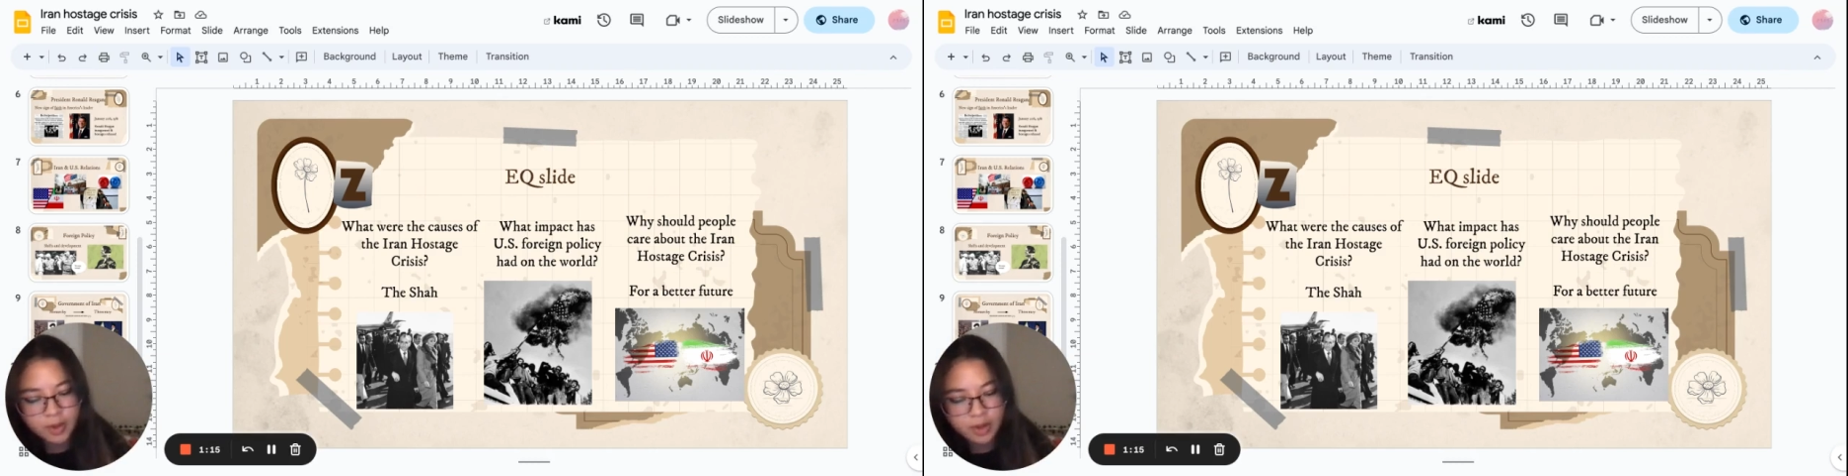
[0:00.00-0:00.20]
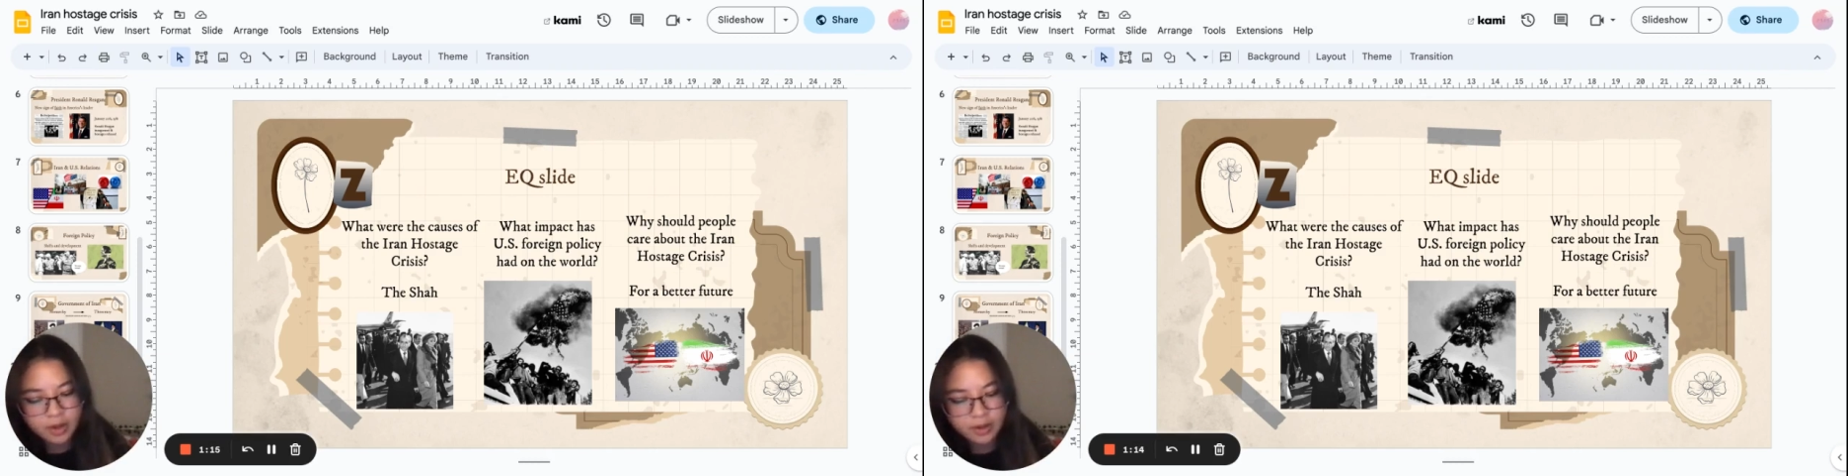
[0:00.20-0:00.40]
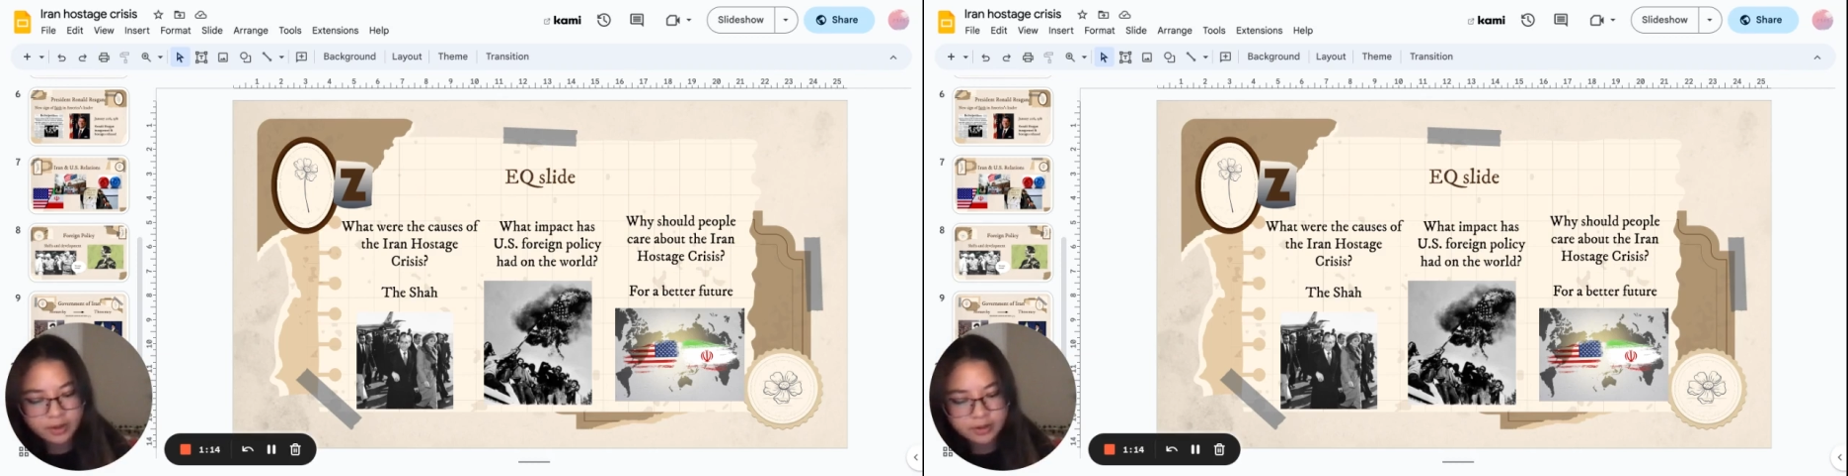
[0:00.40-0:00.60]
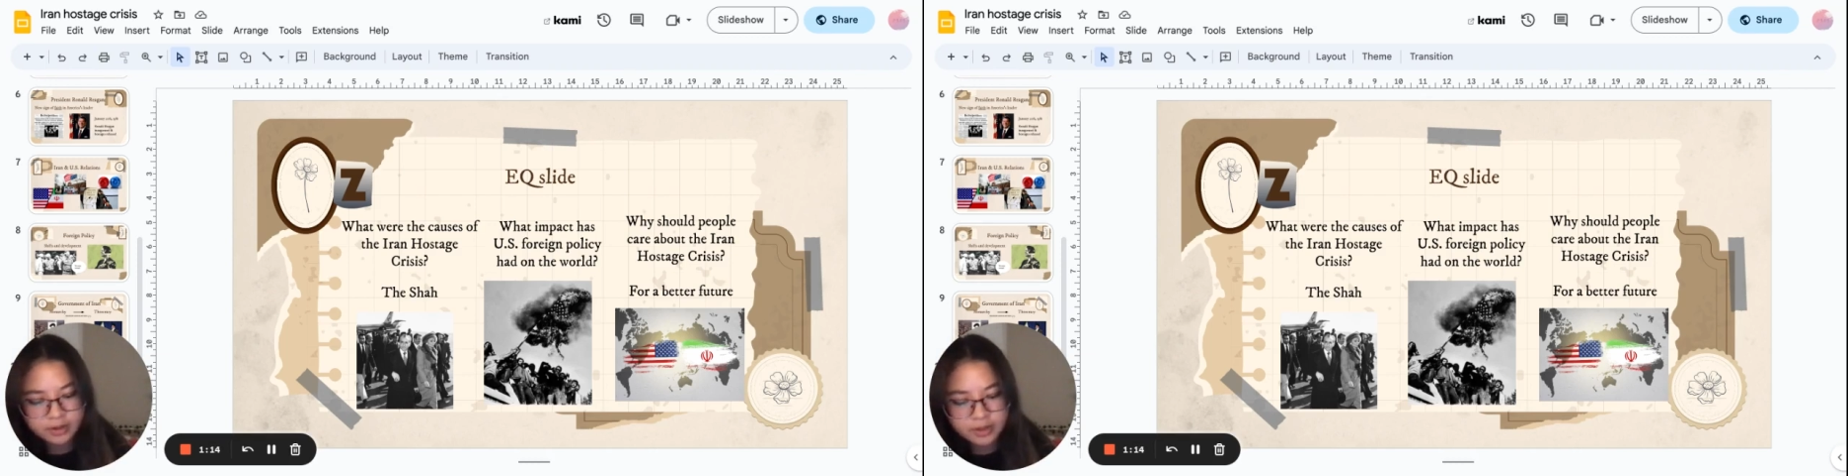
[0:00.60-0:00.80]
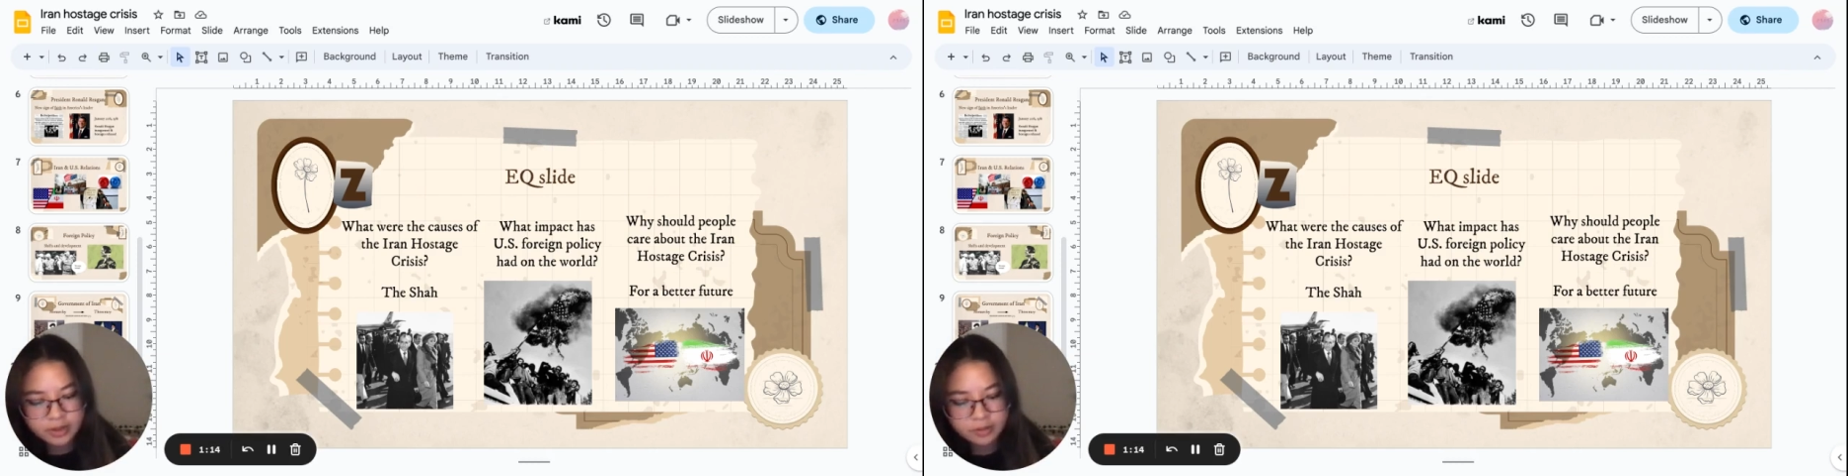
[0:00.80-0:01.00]

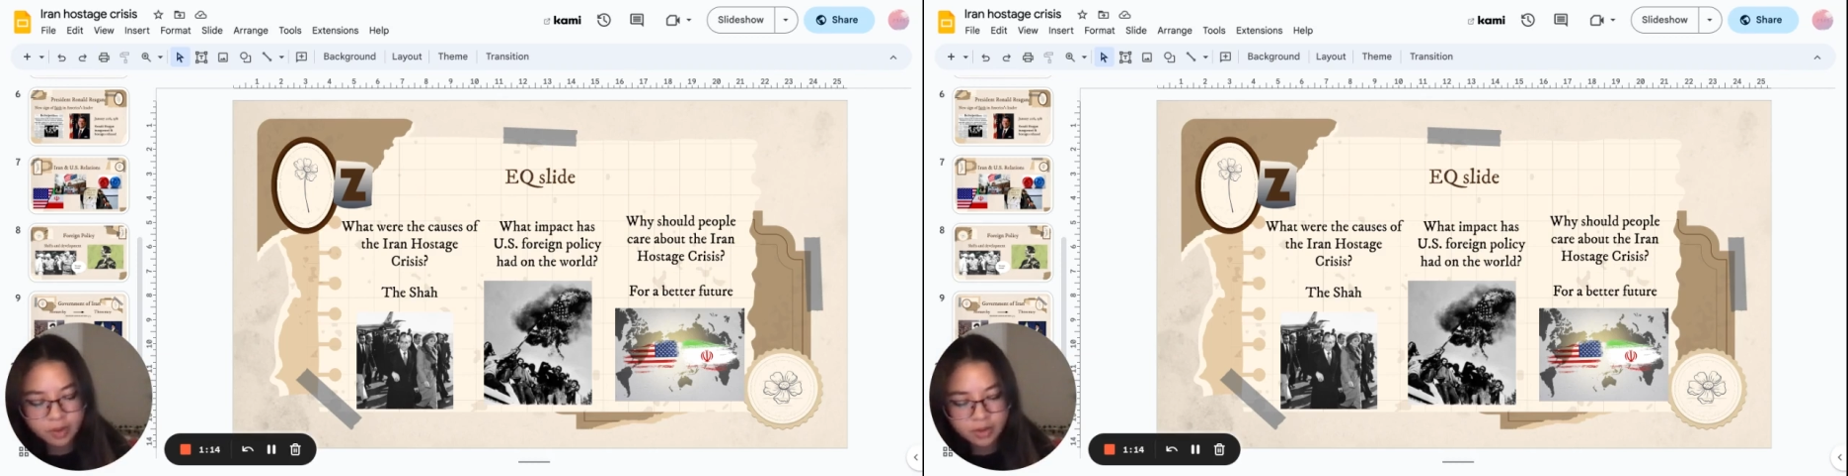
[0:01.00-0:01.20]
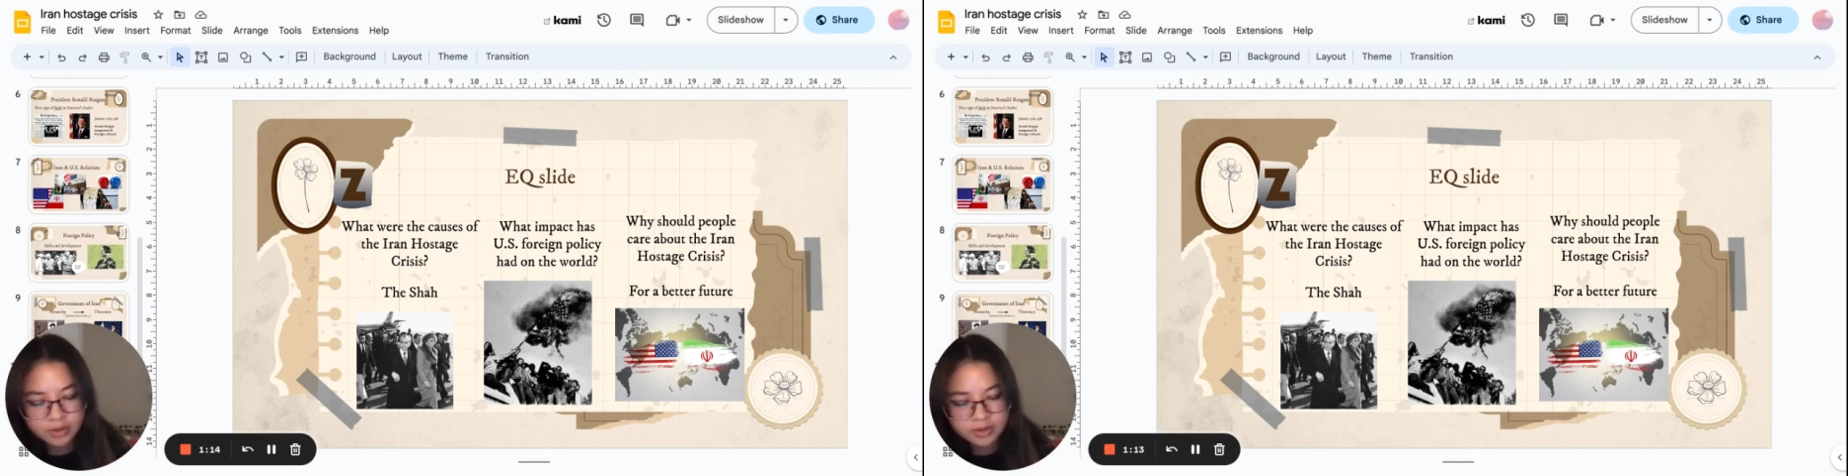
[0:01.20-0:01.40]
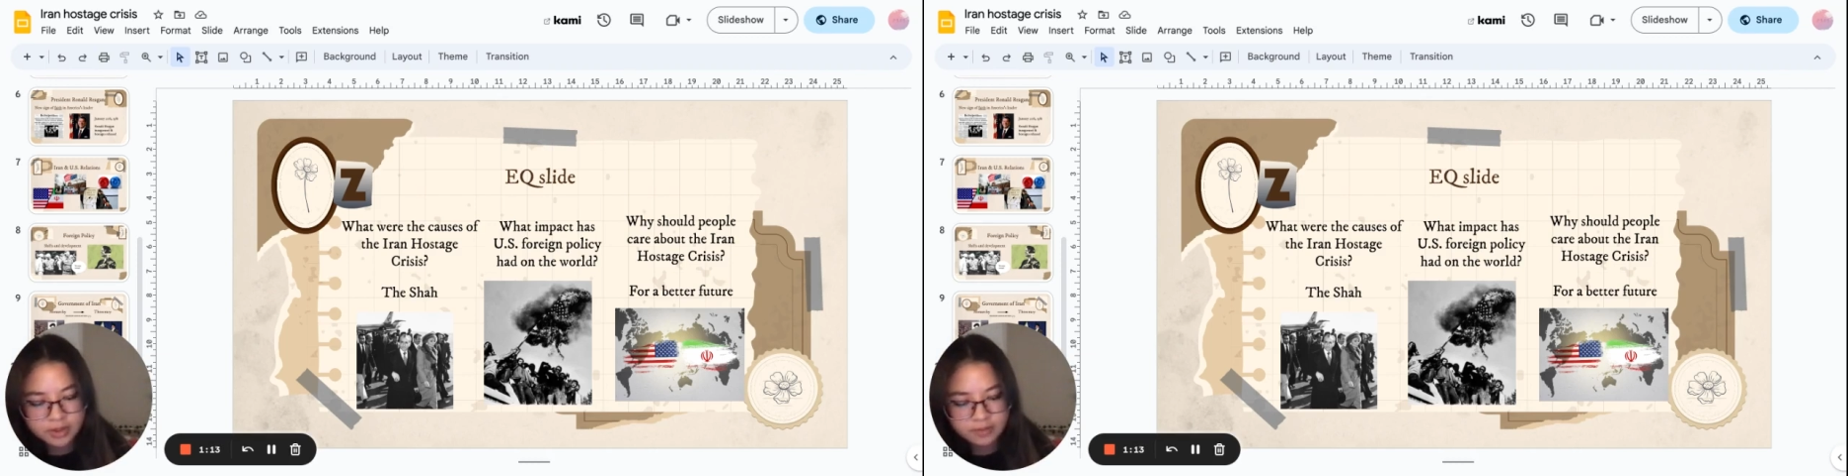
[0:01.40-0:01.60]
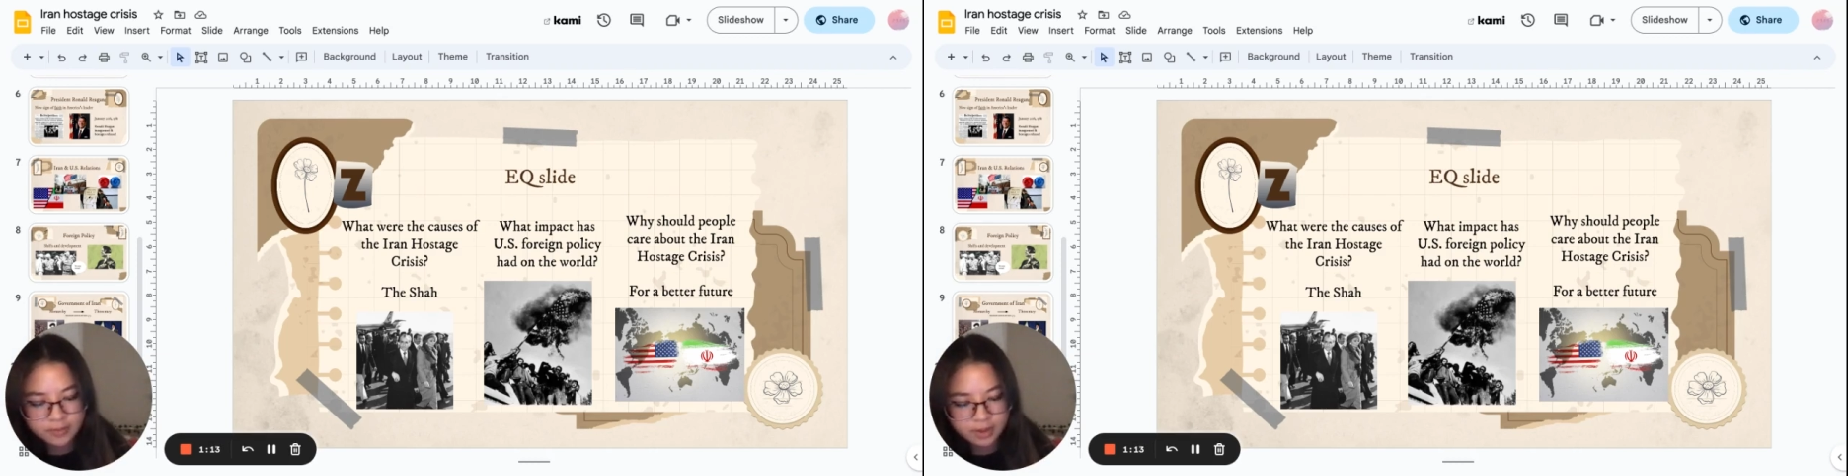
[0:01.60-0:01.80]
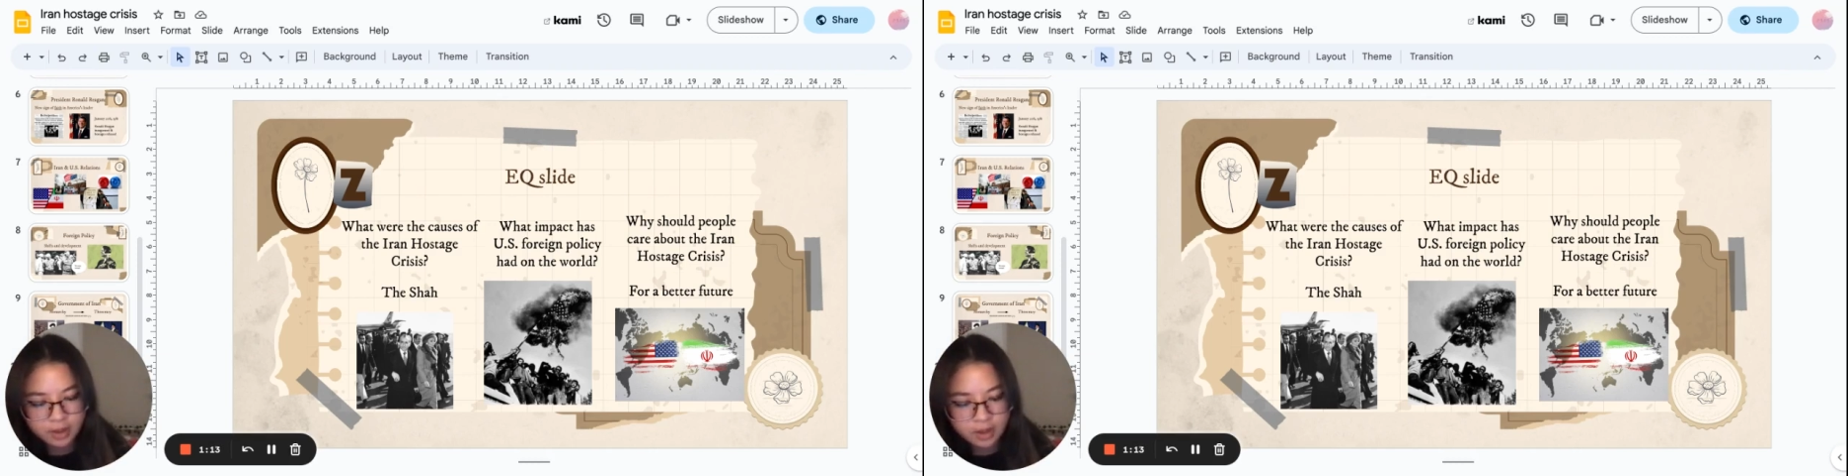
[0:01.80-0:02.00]
but he wanted to
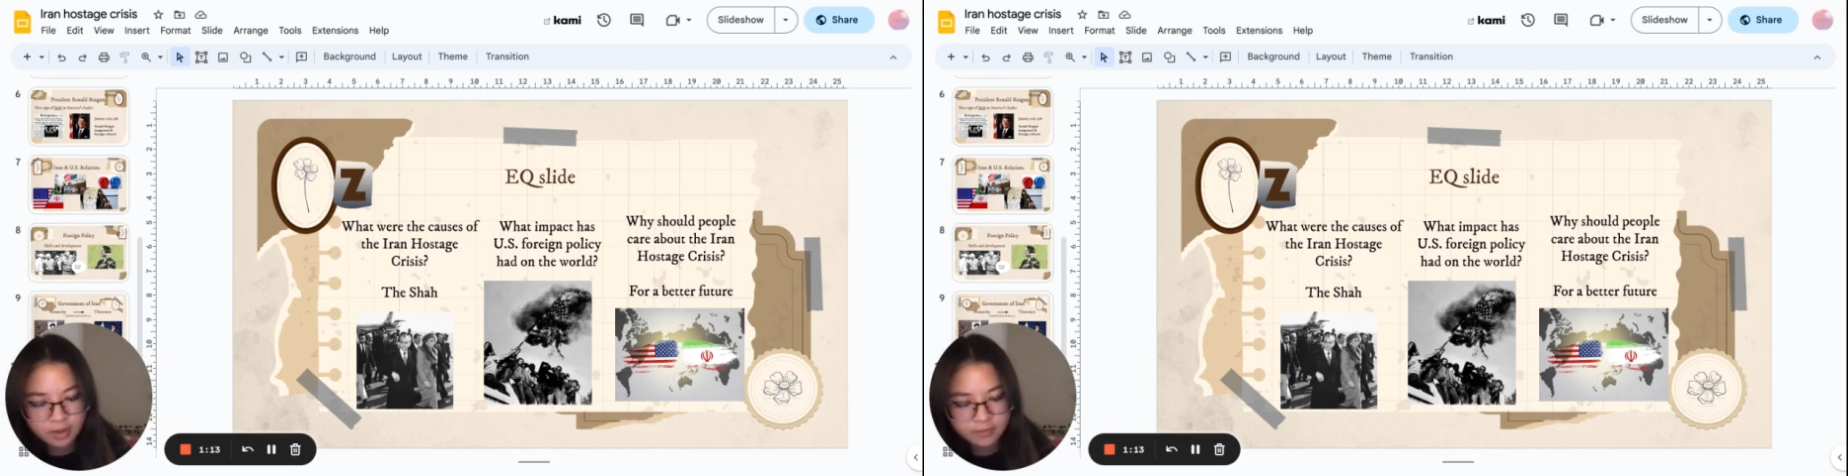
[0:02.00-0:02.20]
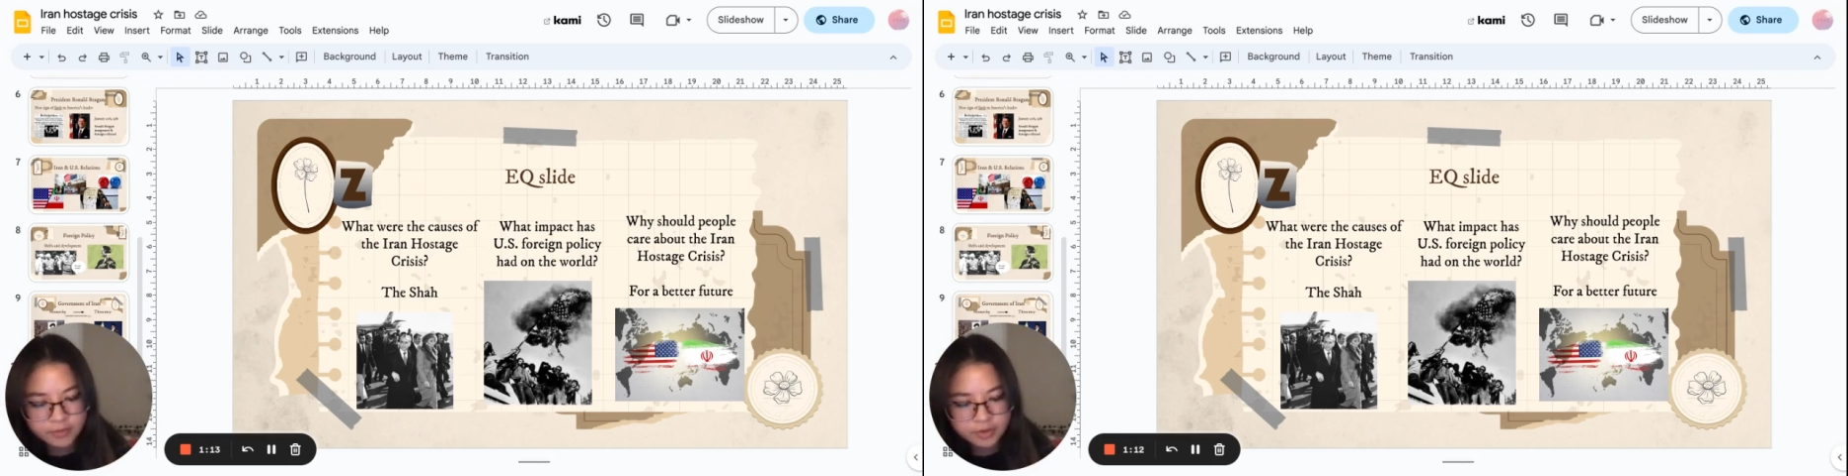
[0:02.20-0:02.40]
keep it up.